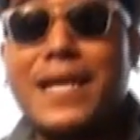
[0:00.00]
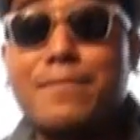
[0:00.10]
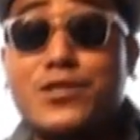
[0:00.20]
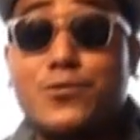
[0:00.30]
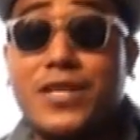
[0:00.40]

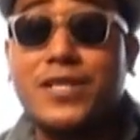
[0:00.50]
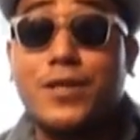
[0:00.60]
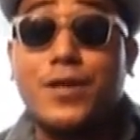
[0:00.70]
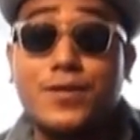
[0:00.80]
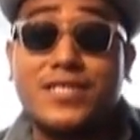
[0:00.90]
name is
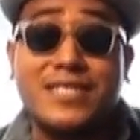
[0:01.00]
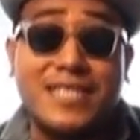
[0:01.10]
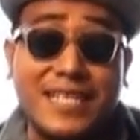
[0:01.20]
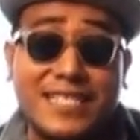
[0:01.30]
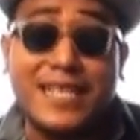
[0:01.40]
Real, your host
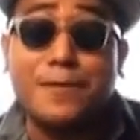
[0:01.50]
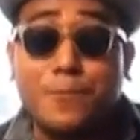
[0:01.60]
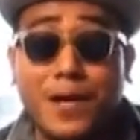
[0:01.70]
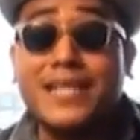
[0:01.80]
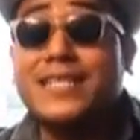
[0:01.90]
and
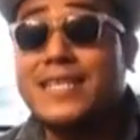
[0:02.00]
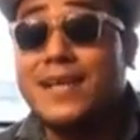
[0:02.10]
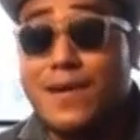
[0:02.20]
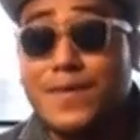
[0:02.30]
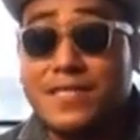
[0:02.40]
DJ, right
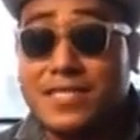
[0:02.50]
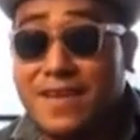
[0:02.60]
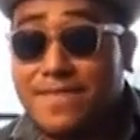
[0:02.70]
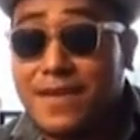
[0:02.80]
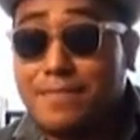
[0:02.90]
here on the
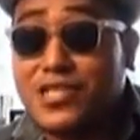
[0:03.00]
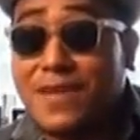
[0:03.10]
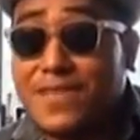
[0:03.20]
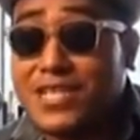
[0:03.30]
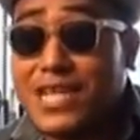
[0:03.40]
Today
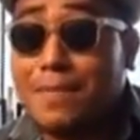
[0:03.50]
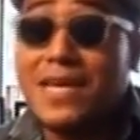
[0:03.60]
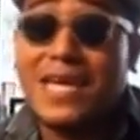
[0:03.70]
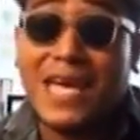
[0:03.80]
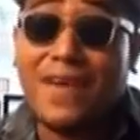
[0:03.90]
FM Traffic
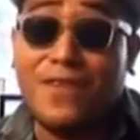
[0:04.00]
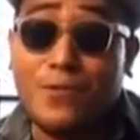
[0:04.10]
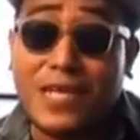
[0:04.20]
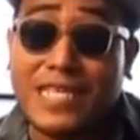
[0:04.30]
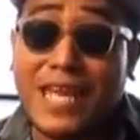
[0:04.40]
Jam
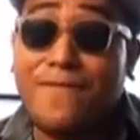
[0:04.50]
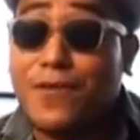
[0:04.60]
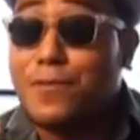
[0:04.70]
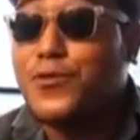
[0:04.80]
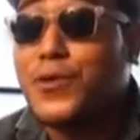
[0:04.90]
every
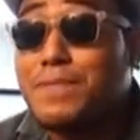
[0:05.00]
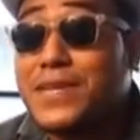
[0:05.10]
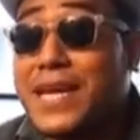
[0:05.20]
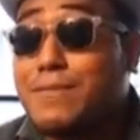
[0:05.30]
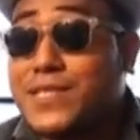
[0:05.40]
weekday from
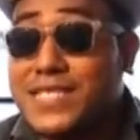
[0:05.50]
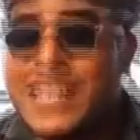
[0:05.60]
3 p.m. to